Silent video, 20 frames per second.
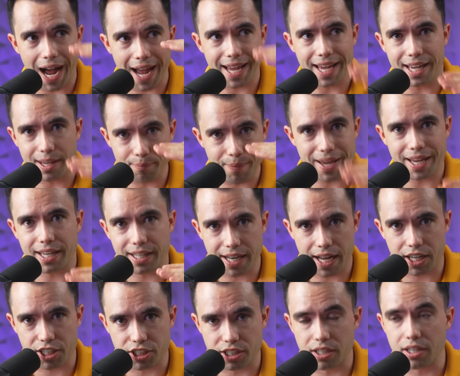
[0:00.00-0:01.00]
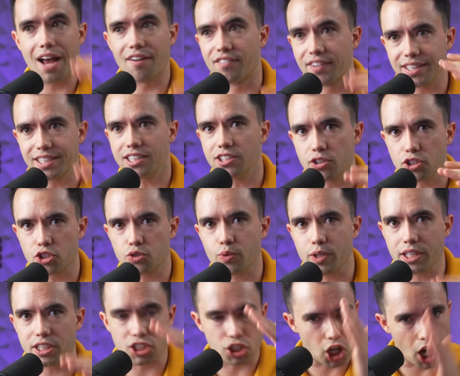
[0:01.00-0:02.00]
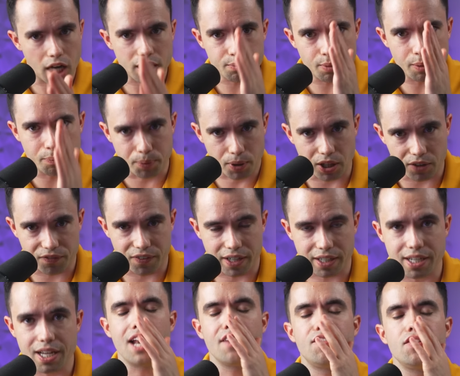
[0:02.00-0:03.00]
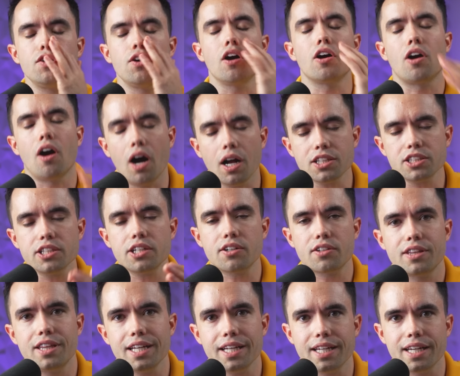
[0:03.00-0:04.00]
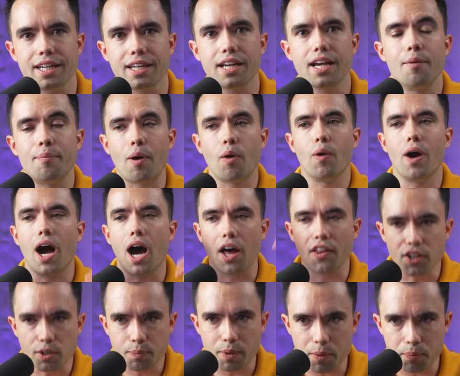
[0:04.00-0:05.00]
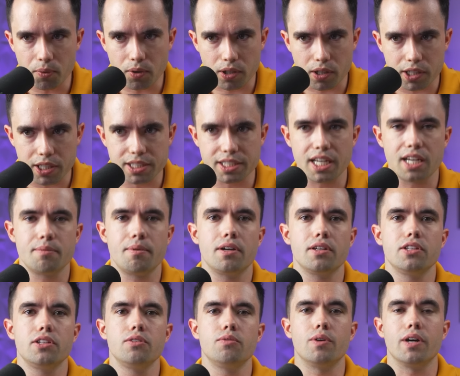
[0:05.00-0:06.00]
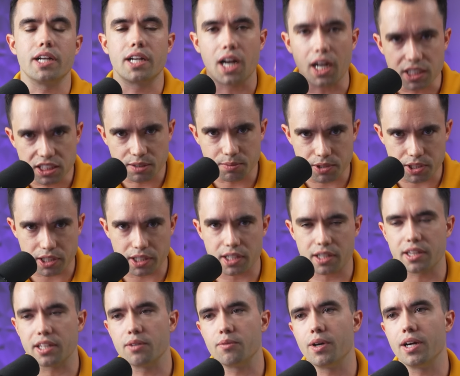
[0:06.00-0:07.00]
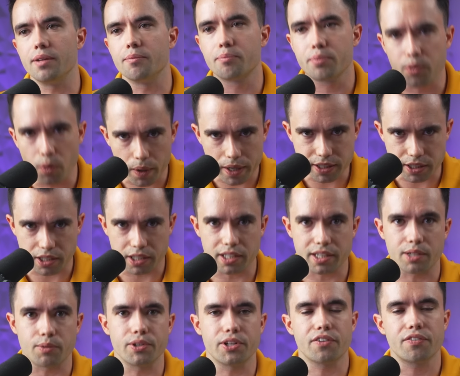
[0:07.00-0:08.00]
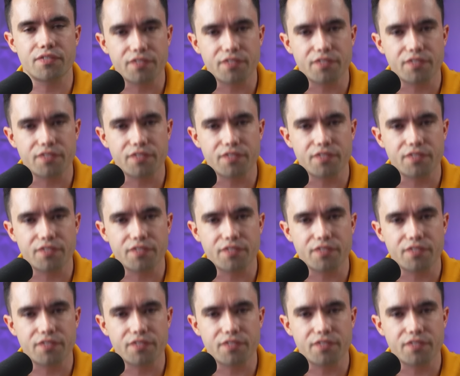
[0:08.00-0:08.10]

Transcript: I hit make connection. Every single swing's gotta be perfect. And if you constantly are thinking about what other people are gonna say about you, what customers are gonna think, what employees are gonna think, what your